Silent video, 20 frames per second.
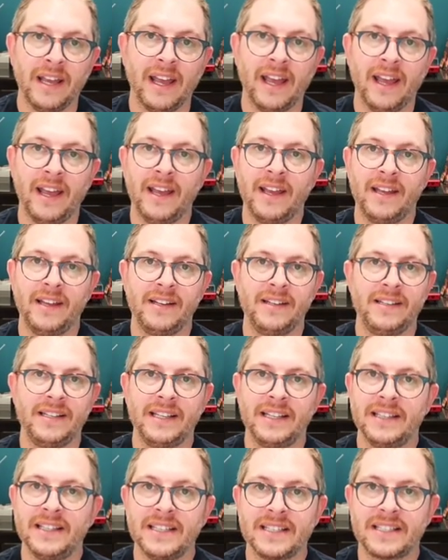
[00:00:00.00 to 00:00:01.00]
and
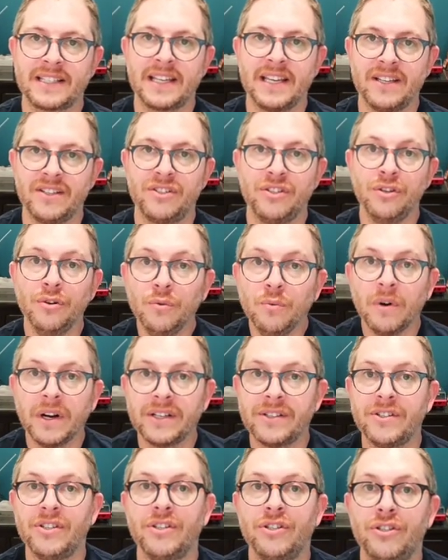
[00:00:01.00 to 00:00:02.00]
in this case, you
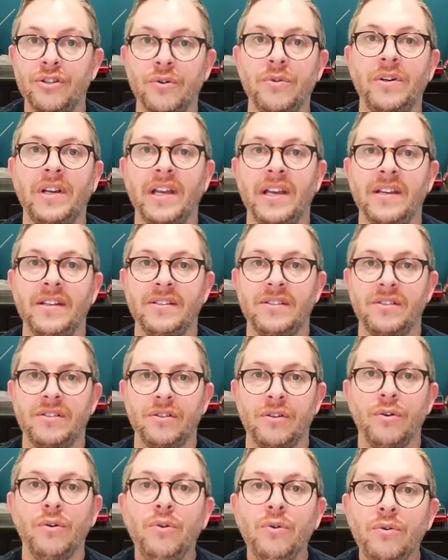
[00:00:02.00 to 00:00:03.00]
want to
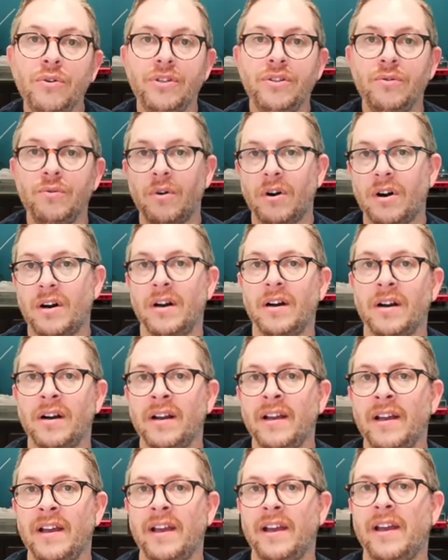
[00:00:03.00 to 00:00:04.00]
showcase who you are